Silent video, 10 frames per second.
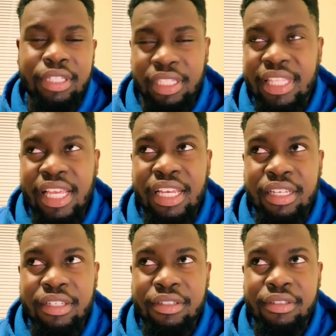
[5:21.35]
It's like
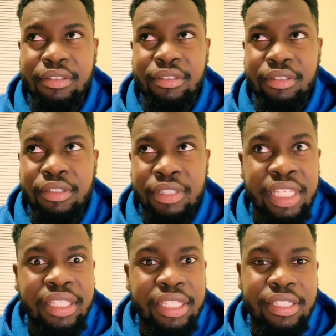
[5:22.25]

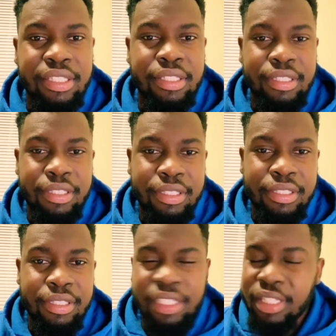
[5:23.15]
sickness.
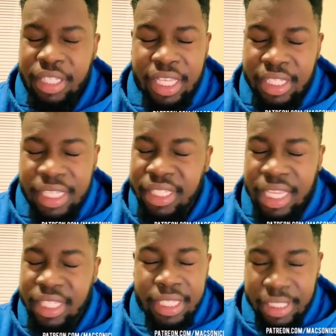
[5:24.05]
It's, it's, it's,
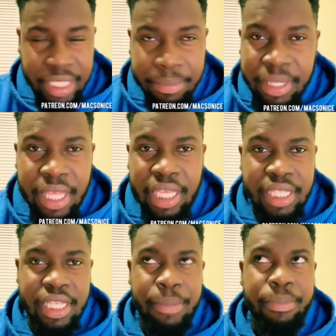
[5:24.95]
it's the same thing,
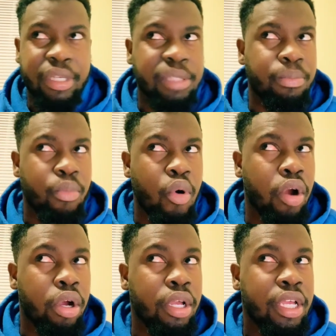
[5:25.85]
except it's
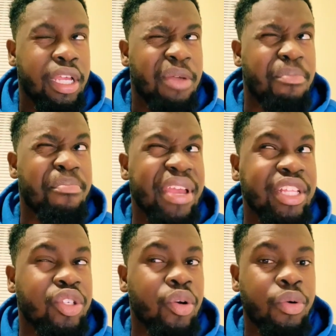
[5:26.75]
more
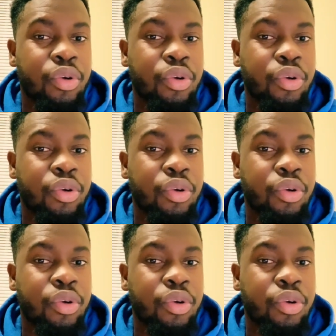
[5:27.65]
mental.